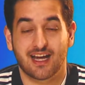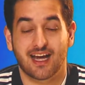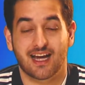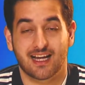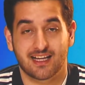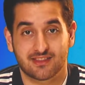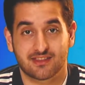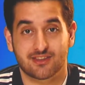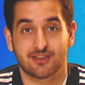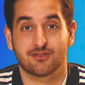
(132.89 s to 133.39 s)

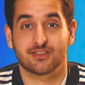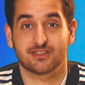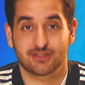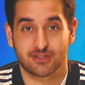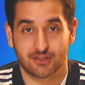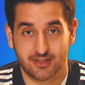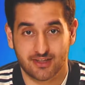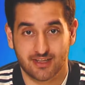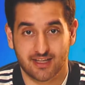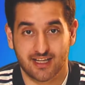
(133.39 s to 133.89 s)
at the
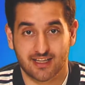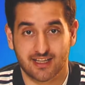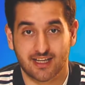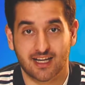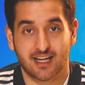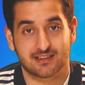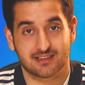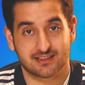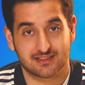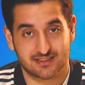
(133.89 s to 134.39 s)
return leg
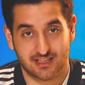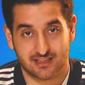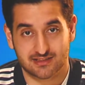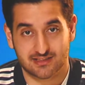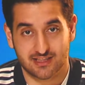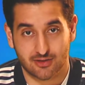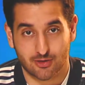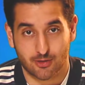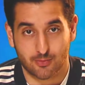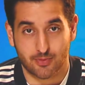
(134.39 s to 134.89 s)
at the
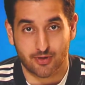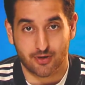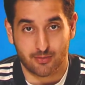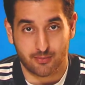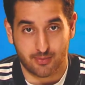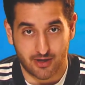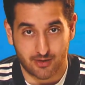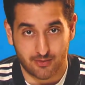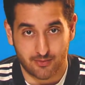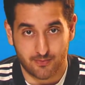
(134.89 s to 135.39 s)
Santiago
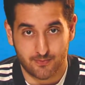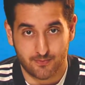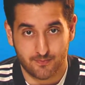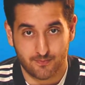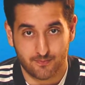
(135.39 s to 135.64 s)
Bernabeu.